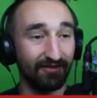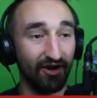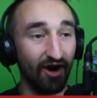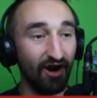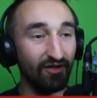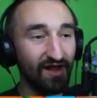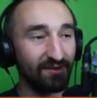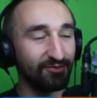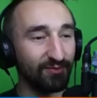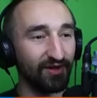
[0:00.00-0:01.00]
There are a lot
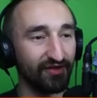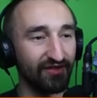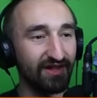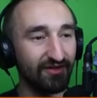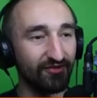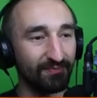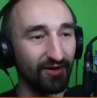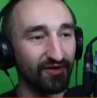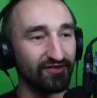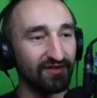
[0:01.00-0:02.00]
of blue buildings, and there's a
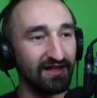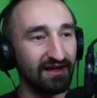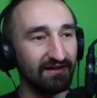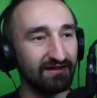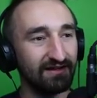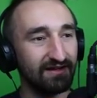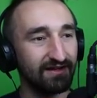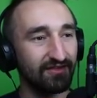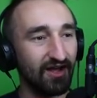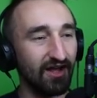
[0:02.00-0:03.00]
person there.
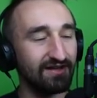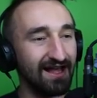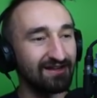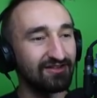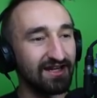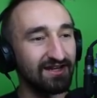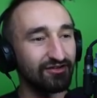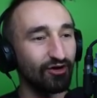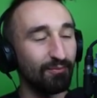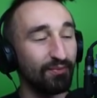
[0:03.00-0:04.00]
The next city
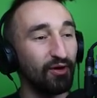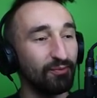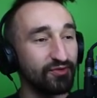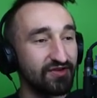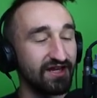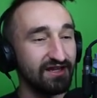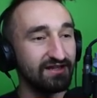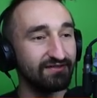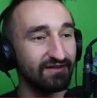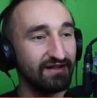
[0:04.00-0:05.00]
is called Purple
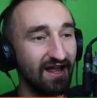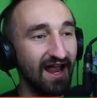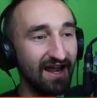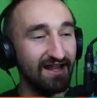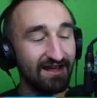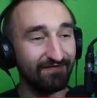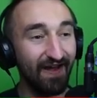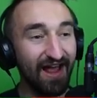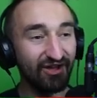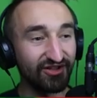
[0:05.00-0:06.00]
City. And,
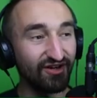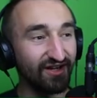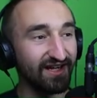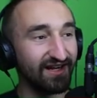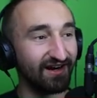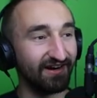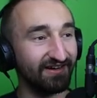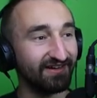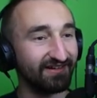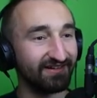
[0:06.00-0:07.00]
Vale, you're here.
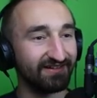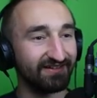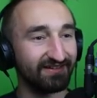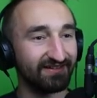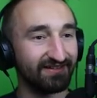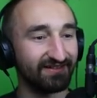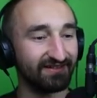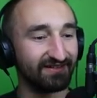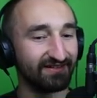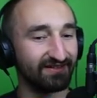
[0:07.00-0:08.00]

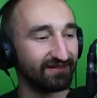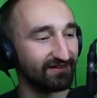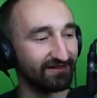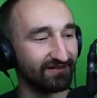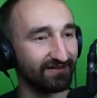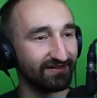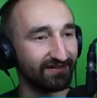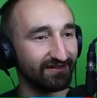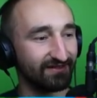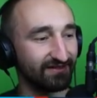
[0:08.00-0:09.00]
Oh, cool.
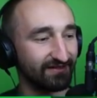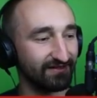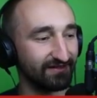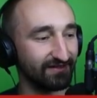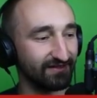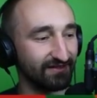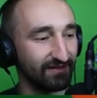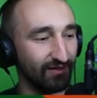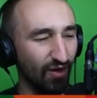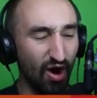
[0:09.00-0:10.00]

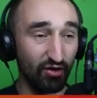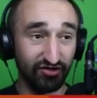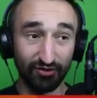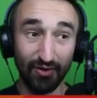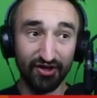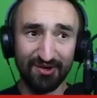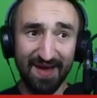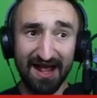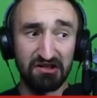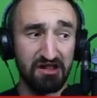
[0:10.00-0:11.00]
Oh, you're willing to
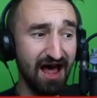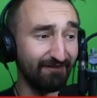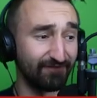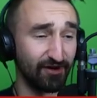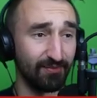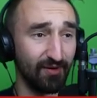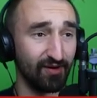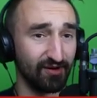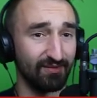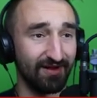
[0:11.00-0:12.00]
pay a lot for a
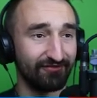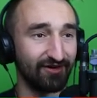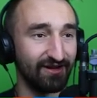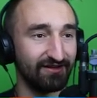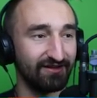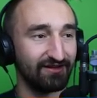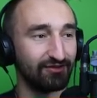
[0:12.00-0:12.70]
burger, my friend.